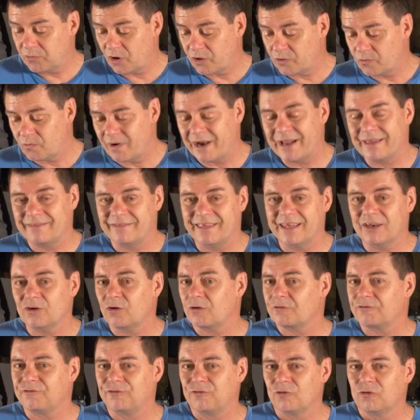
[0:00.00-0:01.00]
by the way, they're
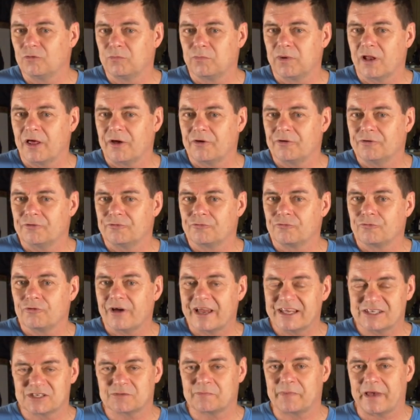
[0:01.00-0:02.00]
not full-blown
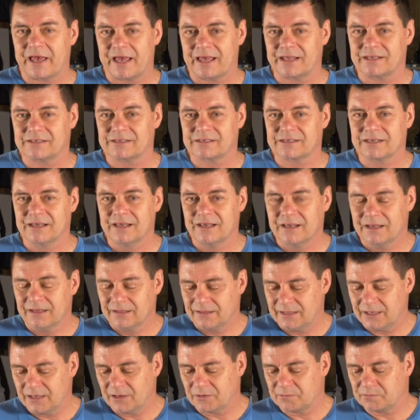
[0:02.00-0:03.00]
race pads.
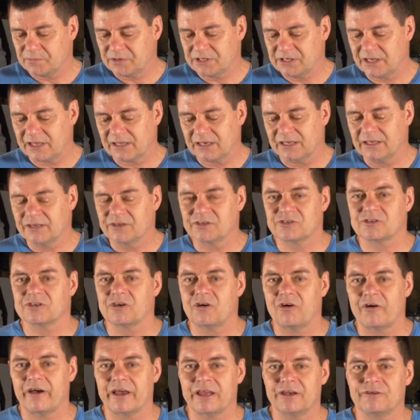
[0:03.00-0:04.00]
They're particularly
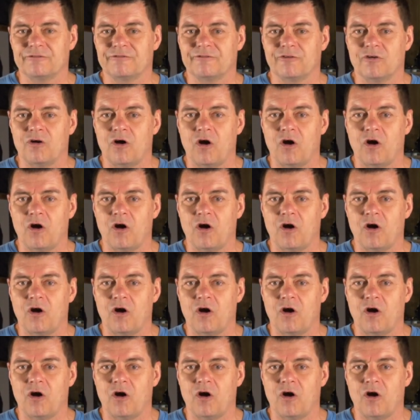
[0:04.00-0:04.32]
designed for